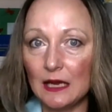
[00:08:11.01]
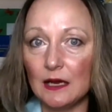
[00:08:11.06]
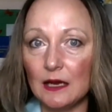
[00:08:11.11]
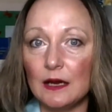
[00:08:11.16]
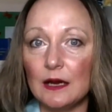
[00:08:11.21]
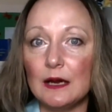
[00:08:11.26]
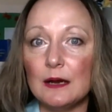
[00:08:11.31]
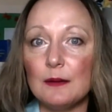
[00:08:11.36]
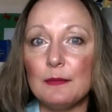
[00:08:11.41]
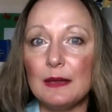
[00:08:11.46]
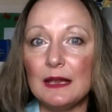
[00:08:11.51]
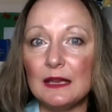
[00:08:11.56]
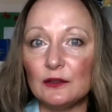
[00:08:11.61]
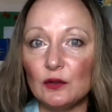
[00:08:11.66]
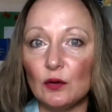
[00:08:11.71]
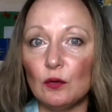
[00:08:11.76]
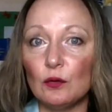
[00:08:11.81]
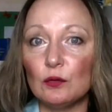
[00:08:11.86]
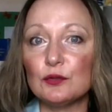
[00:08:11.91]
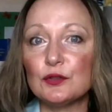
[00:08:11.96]

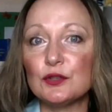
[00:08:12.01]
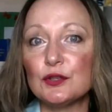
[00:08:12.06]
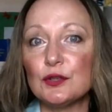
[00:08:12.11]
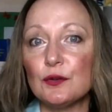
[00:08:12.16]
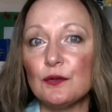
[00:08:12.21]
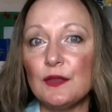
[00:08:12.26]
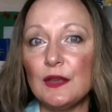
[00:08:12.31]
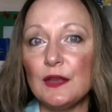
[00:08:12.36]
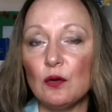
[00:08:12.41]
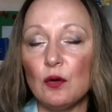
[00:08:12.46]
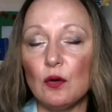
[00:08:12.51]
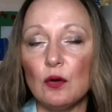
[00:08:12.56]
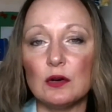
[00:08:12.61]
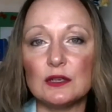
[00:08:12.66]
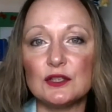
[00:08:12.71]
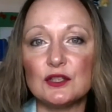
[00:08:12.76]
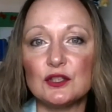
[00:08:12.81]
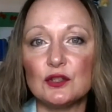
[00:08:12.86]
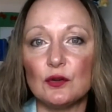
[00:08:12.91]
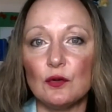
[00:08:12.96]
and also the
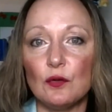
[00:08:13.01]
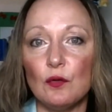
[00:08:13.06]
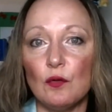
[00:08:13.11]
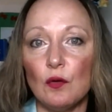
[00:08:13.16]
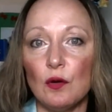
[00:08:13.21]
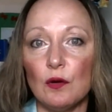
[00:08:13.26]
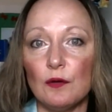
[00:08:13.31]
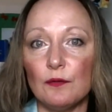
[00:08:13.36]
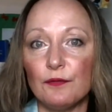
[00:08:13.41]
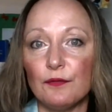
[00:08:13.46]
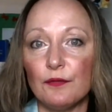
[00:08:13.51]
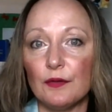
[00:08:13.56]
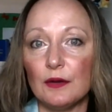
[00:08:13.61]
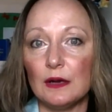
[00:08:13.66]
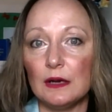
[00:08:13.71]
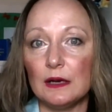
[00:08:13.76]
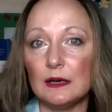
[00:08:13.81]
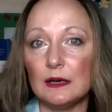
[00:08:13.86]
cost of